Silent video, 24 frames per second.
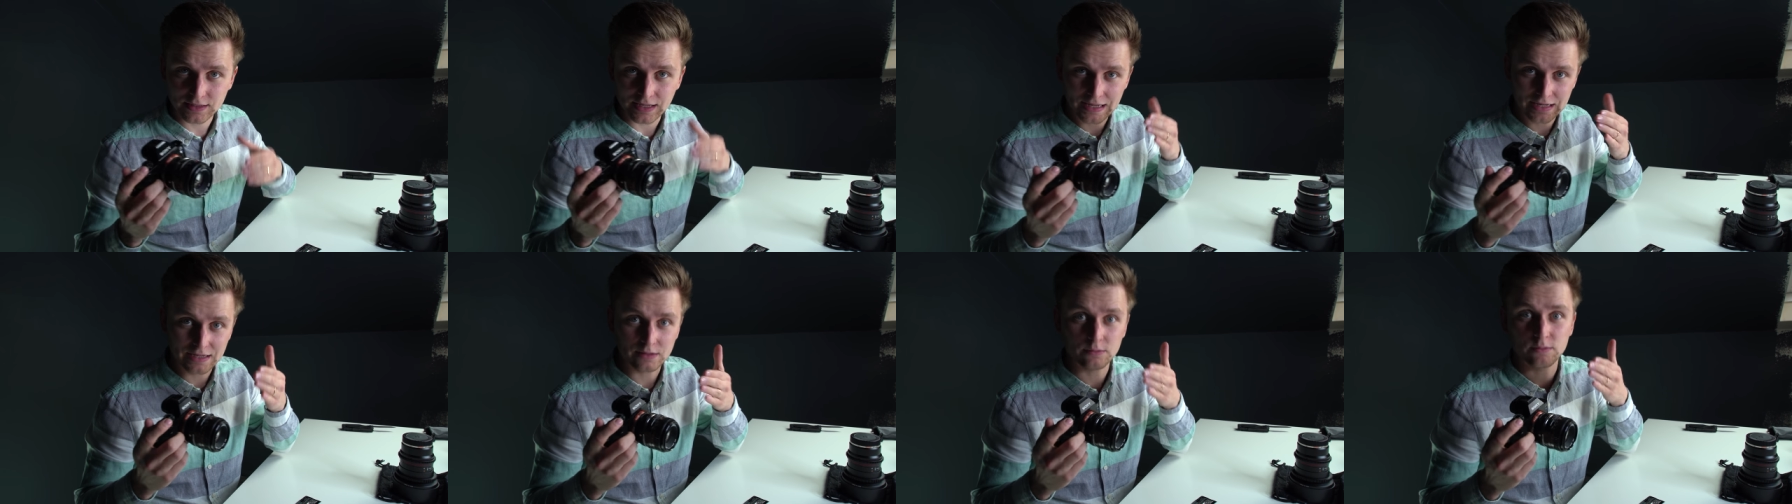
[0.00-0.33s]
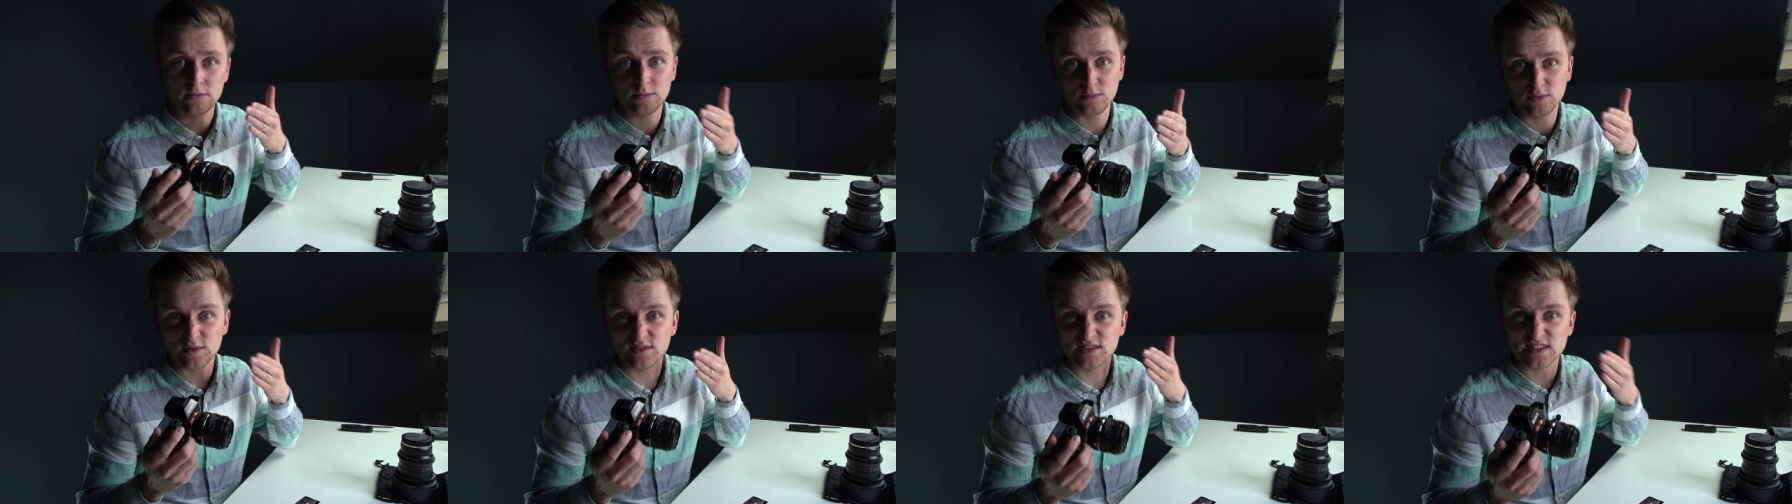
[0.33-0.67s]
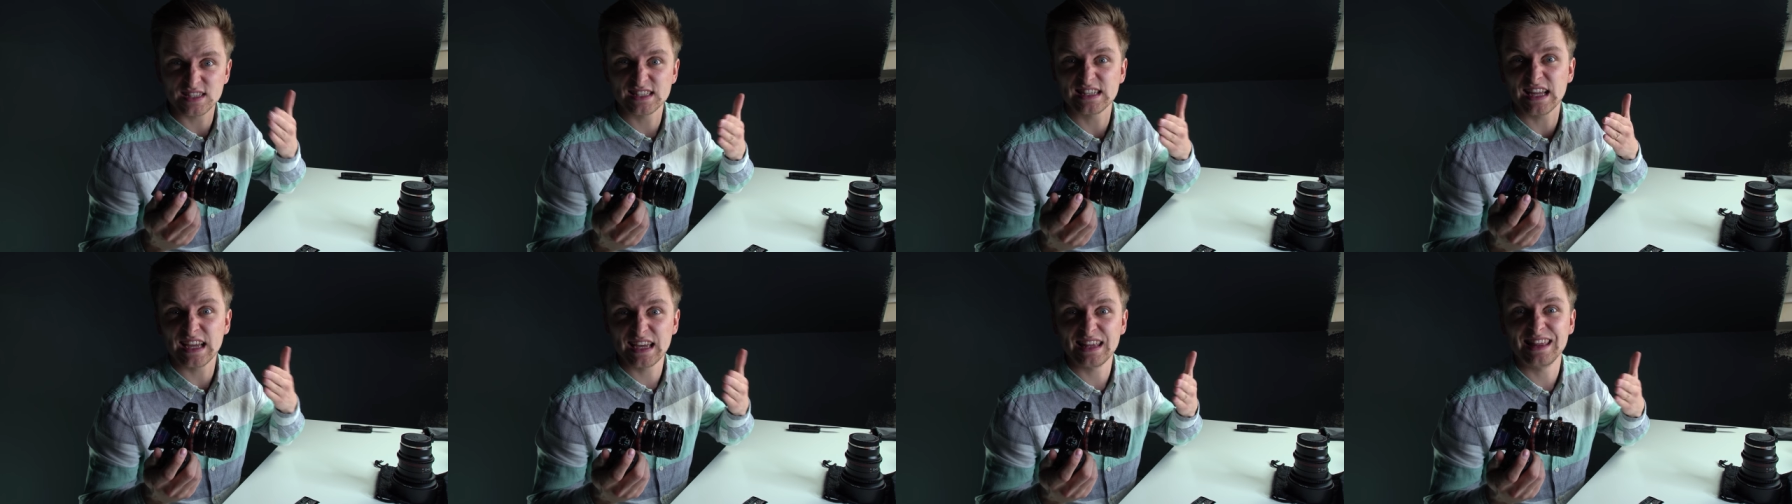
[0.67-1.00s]
it will
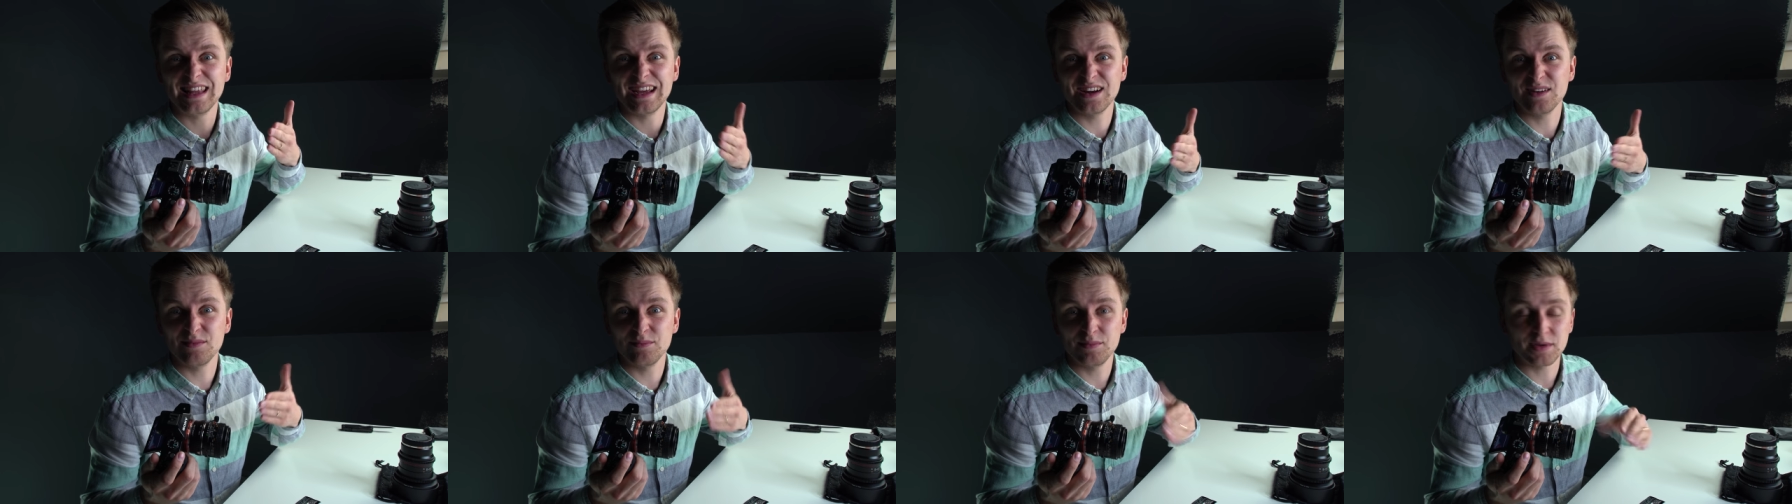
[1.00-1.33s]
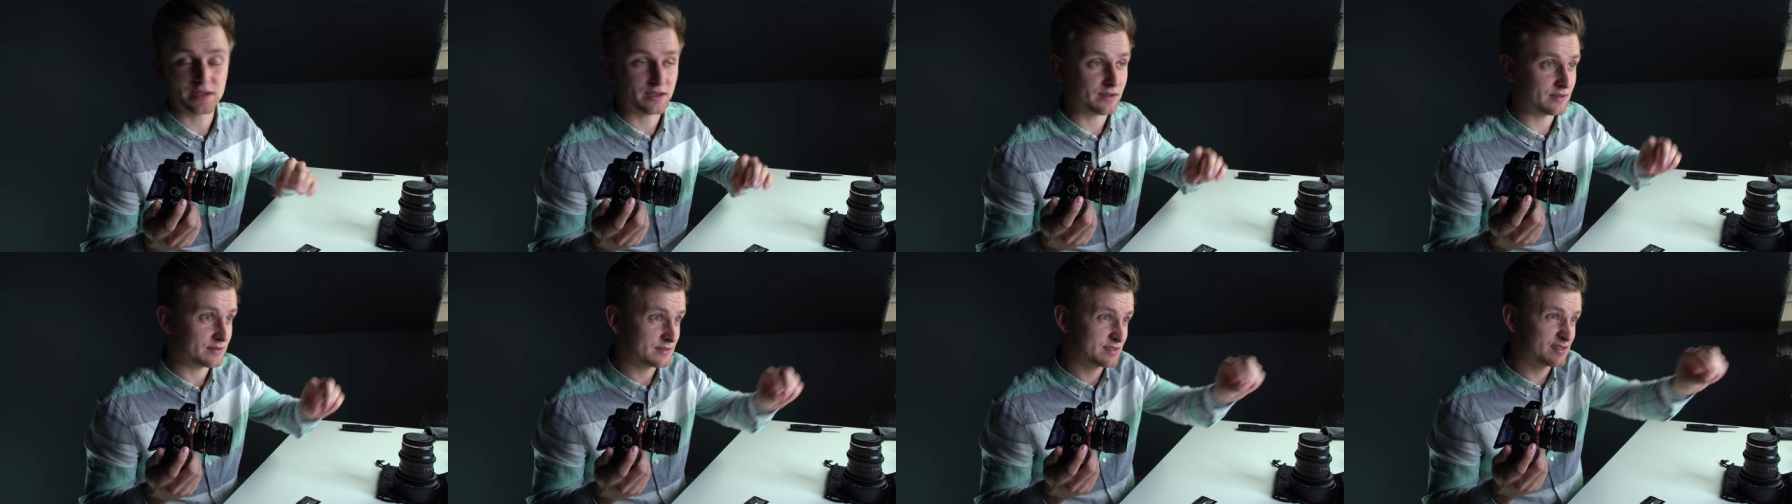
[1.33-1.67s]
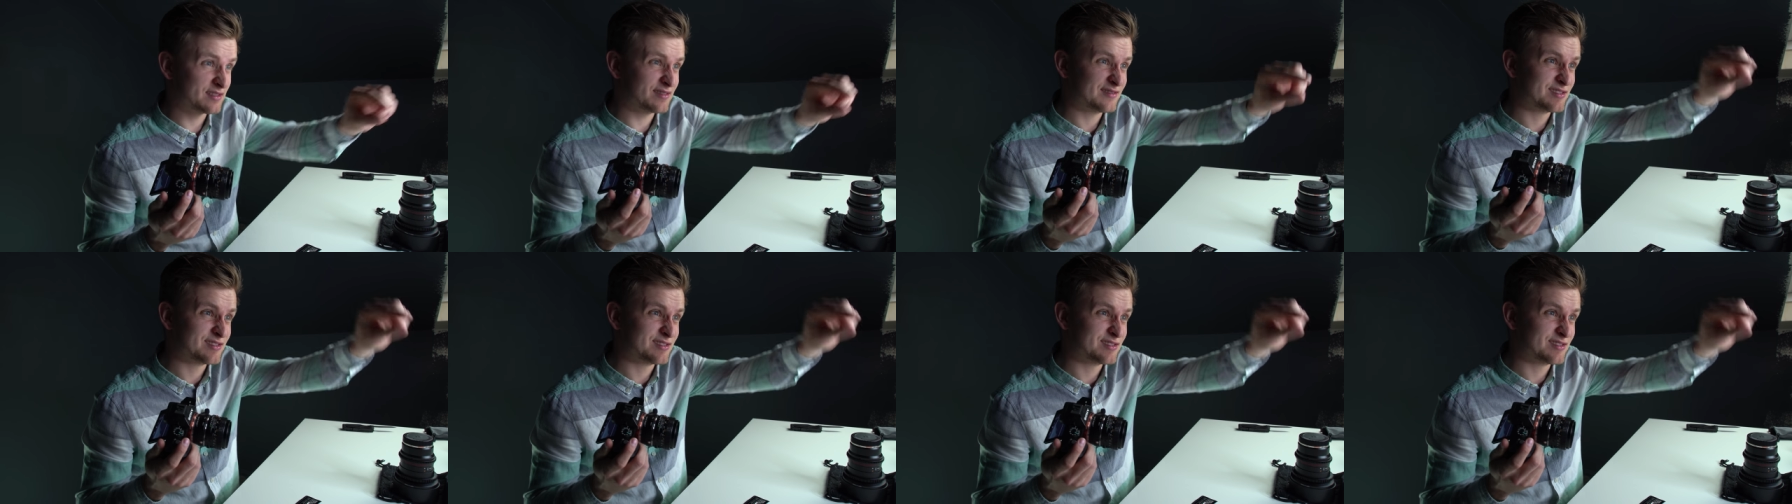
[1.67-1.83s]
stay there because